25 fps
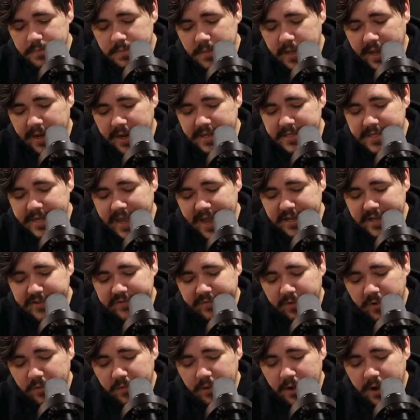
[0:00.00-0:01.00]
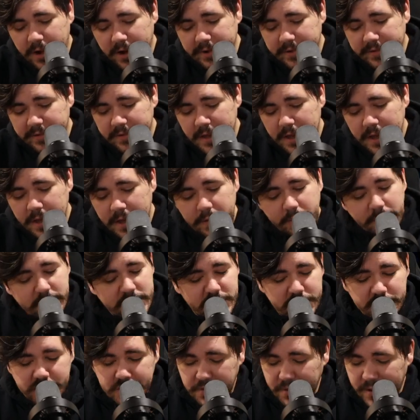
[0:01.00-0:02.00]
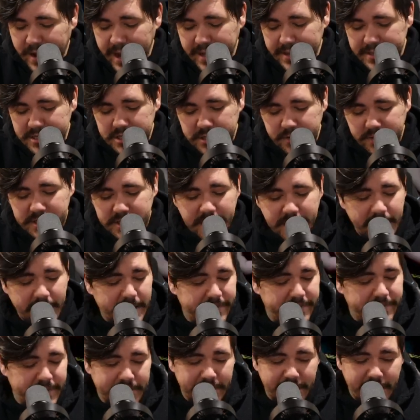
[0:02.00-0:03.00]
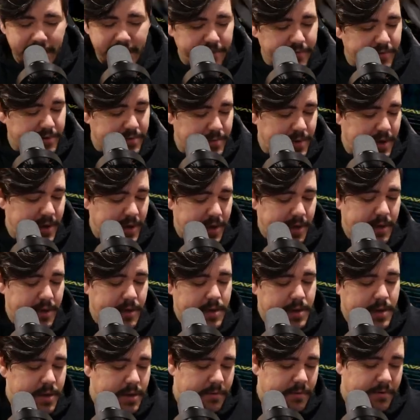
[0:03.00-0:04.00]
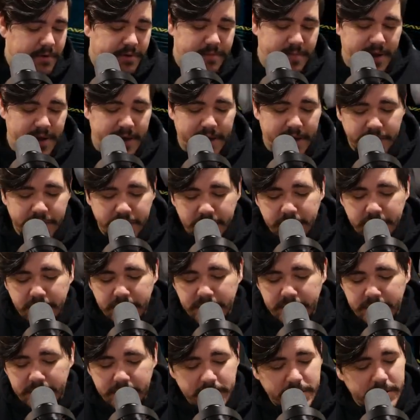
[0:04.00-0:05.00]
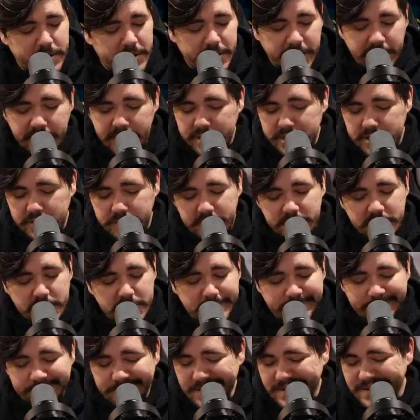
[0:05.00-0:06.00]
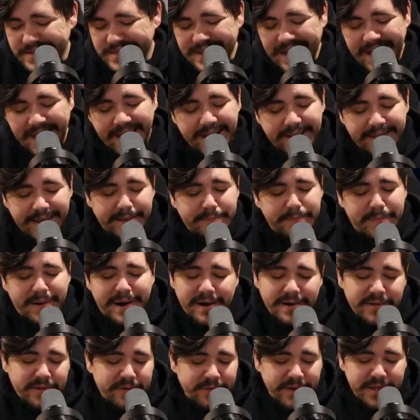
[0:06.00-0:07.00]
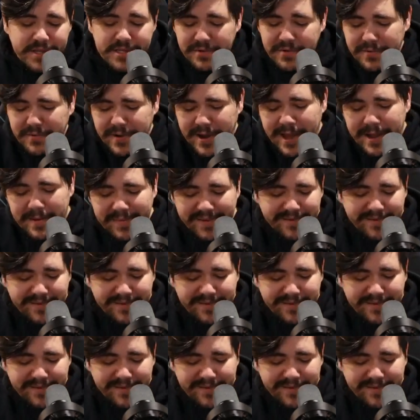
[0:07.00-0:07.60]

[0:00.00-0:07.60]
It attacks for 1, which is great. So it's kind of in line with my other cookies, which is kind of like part of the reason why I'm